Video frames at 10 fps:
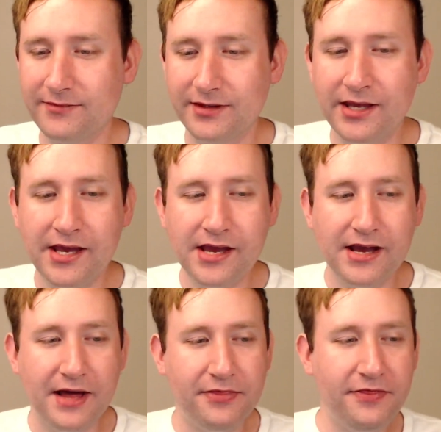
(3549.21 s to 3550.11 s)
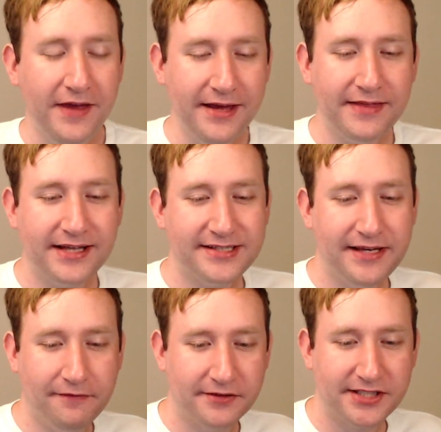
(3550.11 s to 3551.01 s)
I think that's it
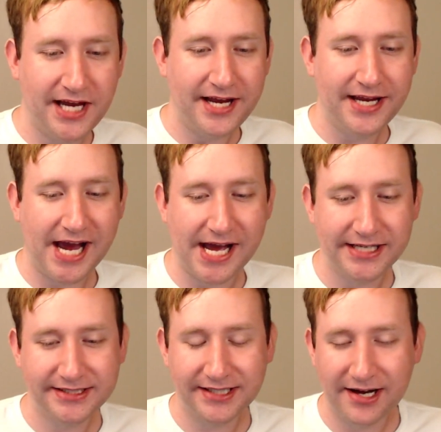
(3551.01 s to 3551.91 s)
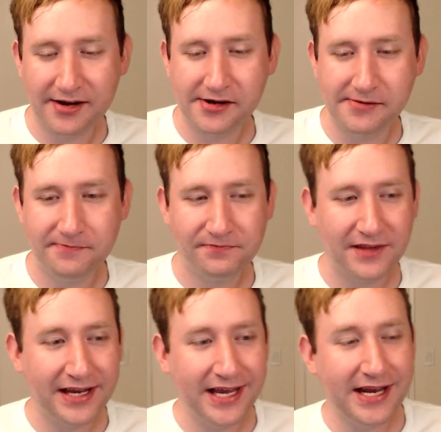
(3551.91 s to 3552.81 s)
for tonight, you guys.
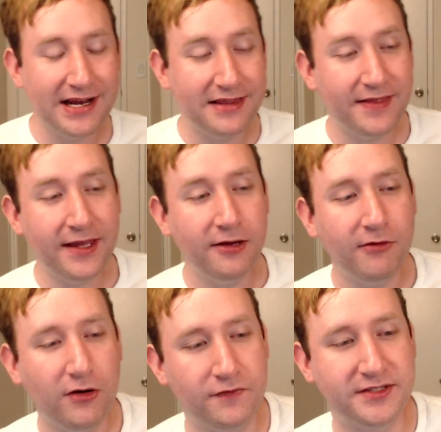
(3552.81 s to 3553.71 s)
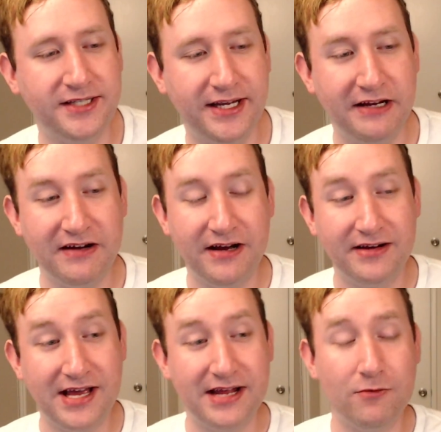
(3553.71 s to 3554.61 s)
Again, thank you all for sticking around
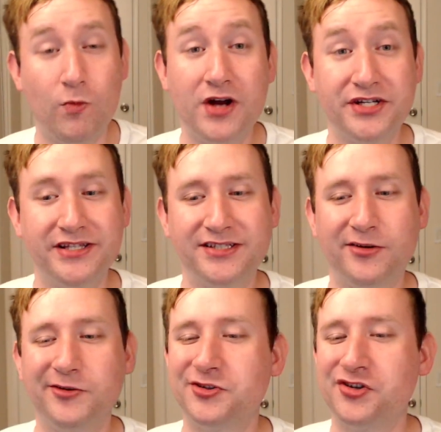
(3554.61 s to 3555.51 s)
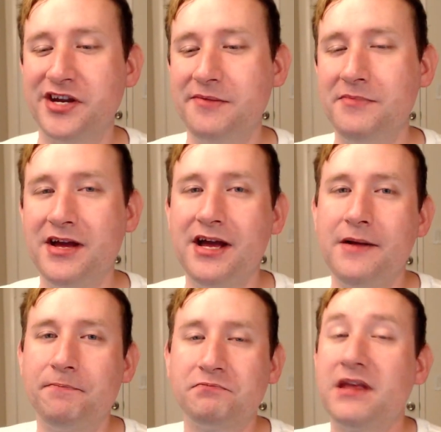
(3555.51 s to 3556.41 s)
and watching this whole stream.
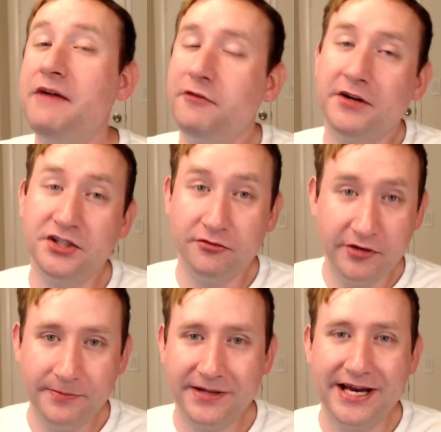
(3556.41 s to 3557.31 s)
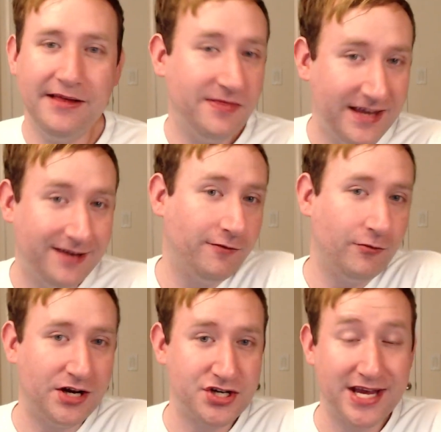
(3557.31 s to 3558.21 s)
If you're watching the replay, thank you for
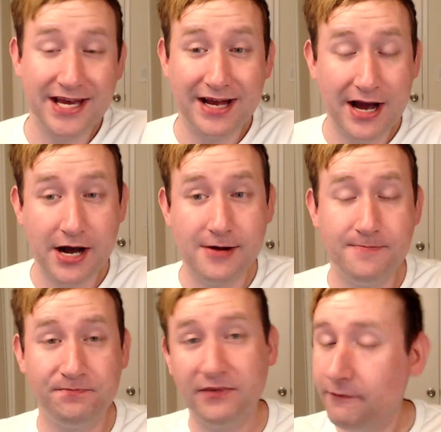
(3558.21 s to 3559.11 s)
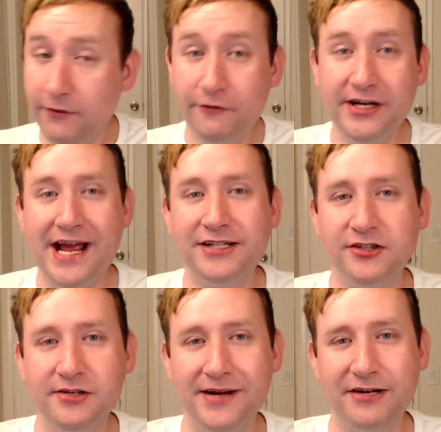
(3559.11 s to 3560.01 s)
watching it. Feel free to answer any
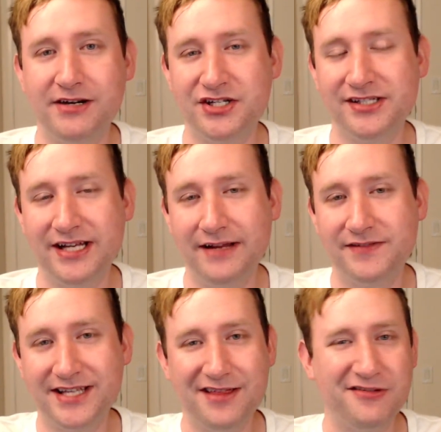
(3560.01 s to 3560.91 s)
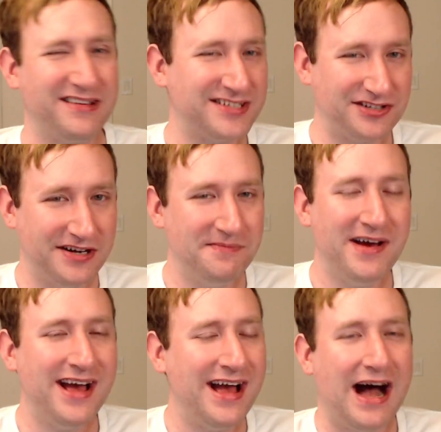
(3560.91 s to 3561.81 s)
of my questions that I've said throughout the stream.
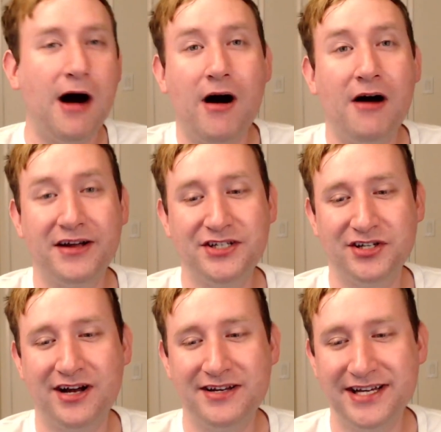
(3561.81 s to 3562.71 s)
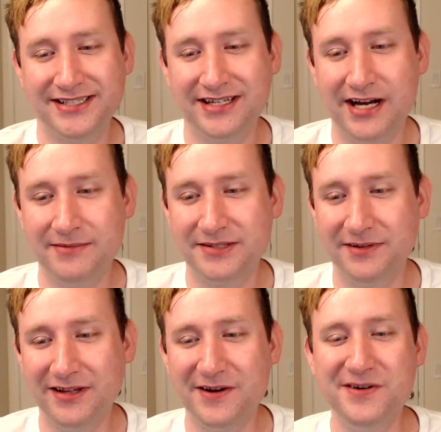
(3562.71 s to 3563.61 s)
I'll get your contacts in the comments
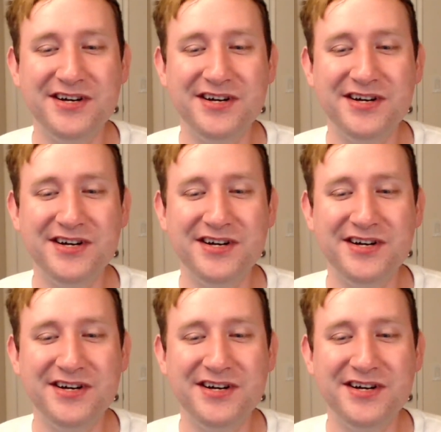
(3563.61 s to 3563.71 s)
below.